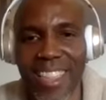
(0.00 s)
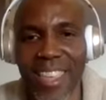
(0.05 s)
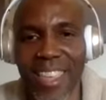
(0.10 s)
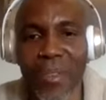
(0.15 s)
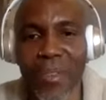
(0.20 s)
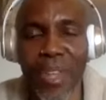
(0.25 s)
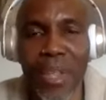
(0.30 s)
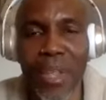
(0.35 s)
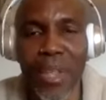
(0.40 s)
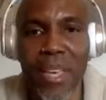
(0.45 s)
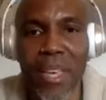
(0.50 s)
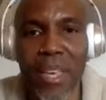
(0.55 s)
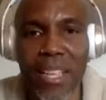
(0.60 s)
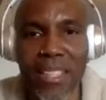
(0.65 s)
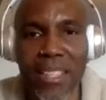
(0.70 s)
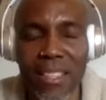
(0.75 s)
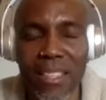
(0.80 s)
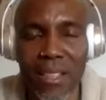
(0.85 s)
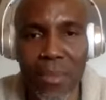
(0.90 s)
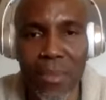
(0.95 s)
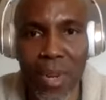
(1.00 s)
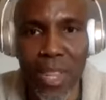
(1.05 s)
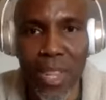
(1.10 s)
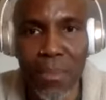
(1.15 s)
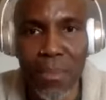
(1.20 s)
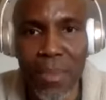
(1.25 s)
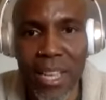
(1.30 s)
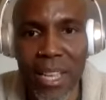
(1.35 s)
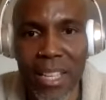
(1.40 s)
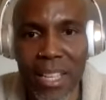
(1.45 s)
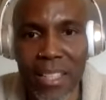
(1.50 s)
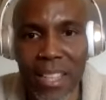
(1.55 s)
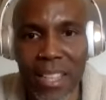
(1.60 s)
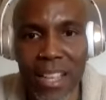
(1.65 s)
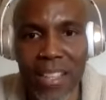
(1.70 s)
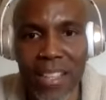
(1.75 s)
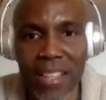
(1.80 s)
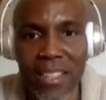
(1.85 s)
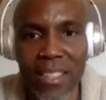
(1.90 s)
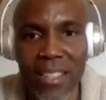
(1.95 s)
I think one of the biggest
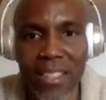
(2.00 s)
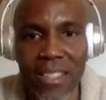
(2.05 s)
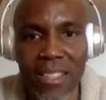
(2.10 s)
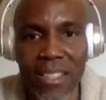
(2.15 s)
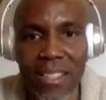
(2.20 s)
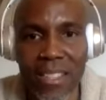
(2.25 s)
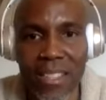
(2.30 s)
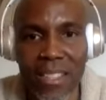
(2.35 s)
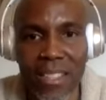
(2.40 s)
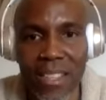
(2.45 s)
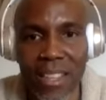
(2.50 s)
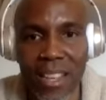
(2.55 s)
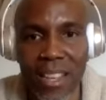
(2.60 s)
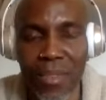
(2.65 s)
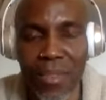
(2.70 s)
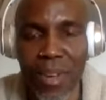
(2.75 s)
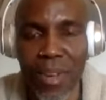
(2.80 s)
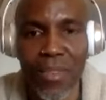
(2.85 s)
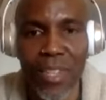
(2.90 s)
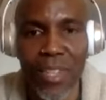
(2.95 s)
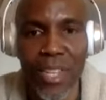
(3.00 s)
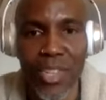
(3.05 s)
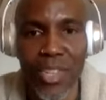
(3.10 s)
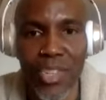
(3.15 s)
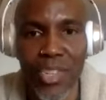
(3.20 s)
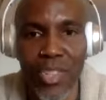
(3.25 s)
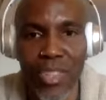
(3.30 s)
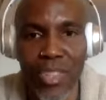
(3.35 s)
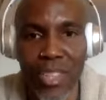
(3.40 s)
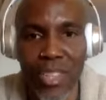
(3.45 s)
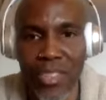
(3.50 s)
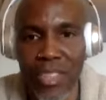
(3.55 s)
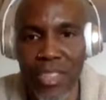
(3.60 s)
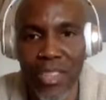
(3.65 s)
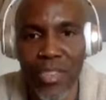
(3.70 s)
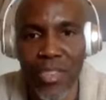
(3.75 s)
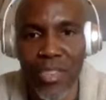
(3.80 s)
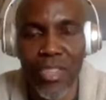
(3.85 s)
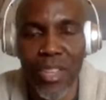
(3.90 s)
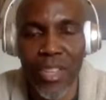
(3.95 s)
lessons and revelations is
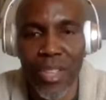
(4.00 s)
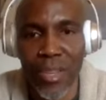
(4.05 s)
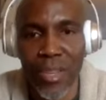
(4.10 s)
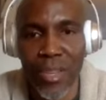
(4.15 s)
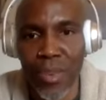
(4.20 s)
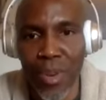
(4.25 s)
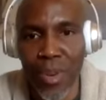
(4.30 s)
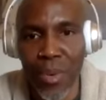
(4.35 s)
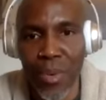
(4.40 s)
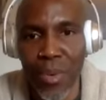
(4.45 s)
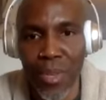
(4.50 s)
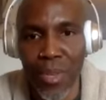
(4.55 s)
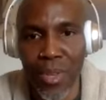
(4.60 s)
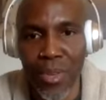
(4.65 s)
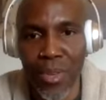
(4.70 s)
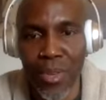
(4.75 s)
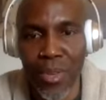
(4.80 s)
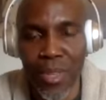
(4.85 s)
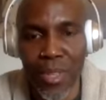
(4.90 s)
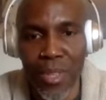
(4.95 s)
that there's nothing wrong with you.